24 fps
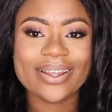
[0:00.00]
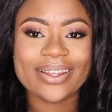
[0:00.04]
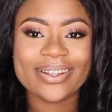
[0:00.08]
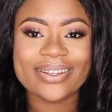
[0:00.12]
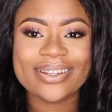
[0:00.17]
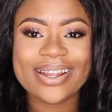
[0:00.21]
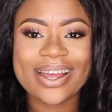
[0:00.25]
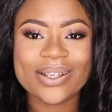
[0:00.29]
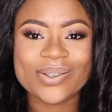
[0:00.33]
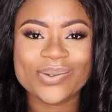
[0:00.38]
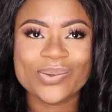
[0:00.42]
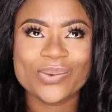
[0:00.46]

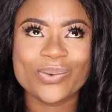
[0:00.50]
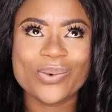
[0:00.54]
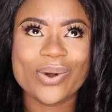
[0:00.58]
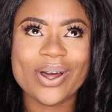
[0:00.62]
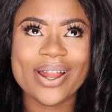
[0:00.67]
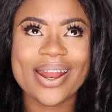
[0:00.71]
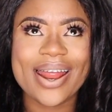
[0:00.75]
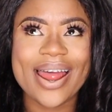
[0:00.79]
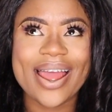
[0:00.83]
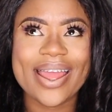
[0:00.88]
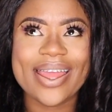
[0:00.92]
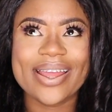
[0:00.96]
that's
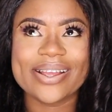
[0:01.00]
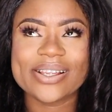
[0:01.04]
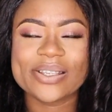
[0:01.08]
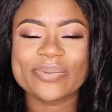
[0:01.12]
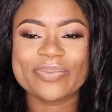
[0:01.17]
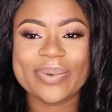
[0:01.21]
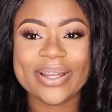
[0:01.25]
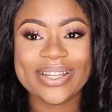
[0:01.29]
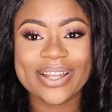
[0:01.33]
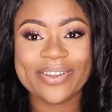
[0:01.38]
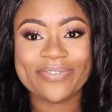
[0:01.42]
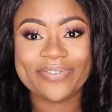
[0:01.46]
what I
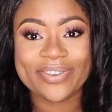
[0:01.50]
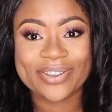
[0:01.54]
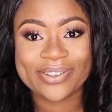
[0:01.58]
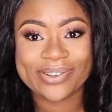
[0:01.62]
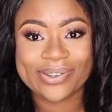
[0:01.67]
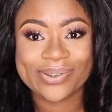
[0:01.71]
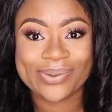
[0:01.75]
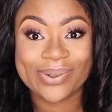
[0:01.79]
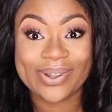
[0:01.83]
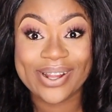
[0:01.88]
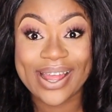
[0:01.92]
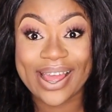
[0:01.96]
expected
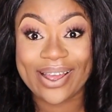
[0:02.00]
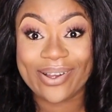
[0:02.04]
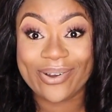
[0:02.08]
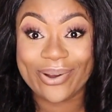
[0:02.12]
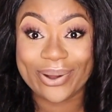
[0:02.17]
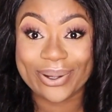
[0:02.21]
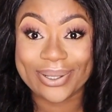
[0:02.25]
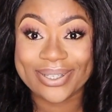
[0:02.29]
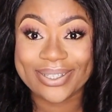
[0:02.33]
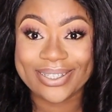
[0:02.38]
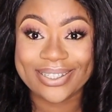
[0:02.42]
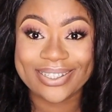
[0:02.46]
versus what I
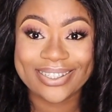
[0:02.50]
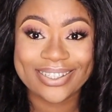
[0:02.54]
got.